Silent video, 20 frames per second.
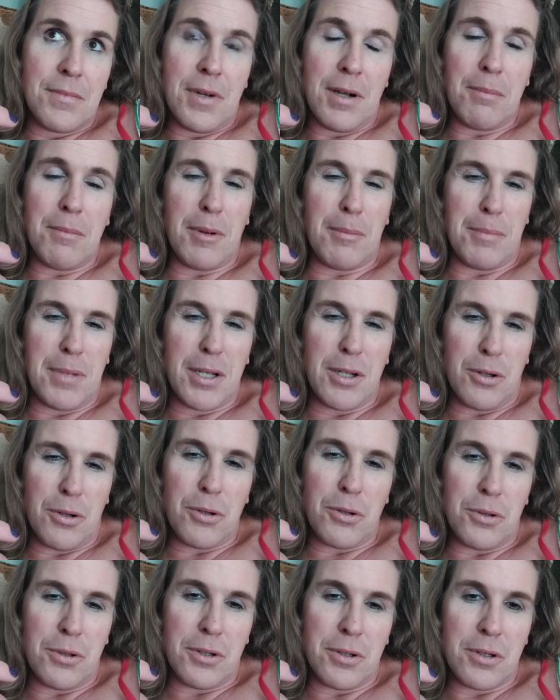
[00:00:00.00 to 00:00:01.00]
I'm a bit
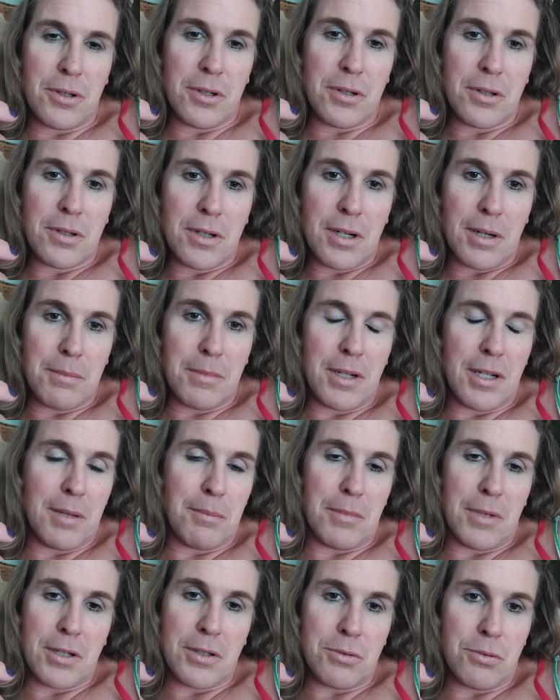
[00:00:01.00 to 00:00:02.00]
older. I'm not
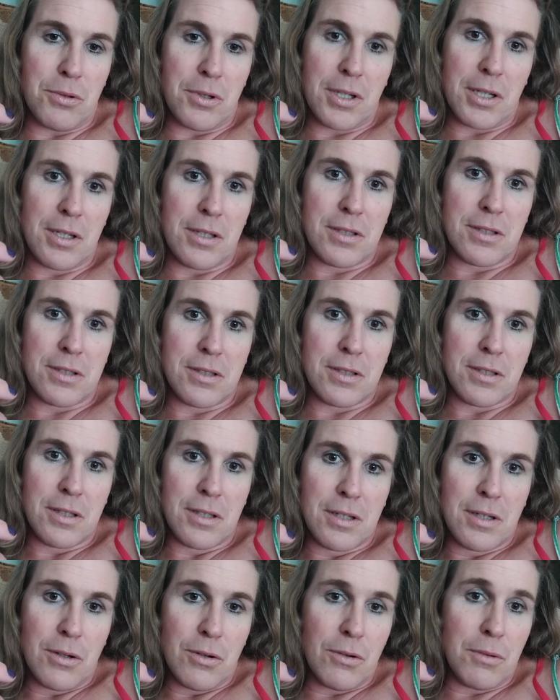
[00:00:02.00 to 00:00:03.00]
in my 20s
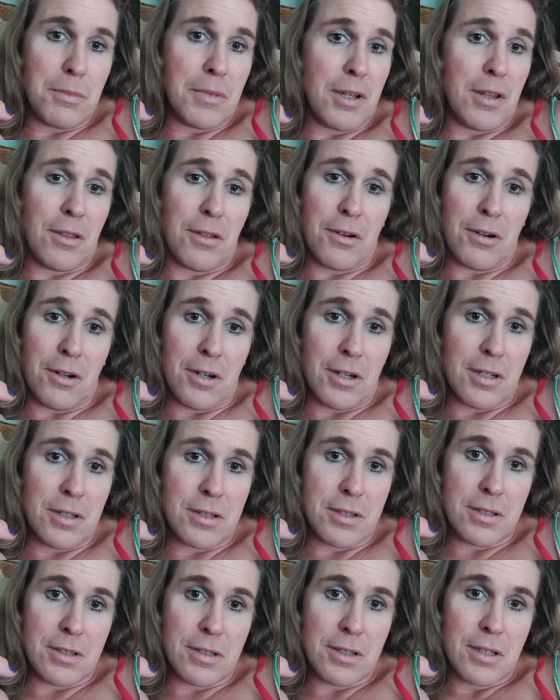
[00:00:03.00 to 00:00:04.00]
or my
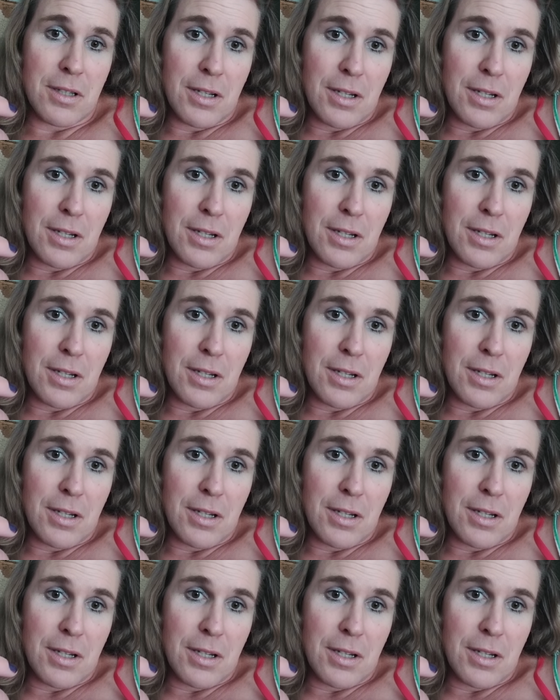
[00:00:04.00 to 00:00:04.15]
30s.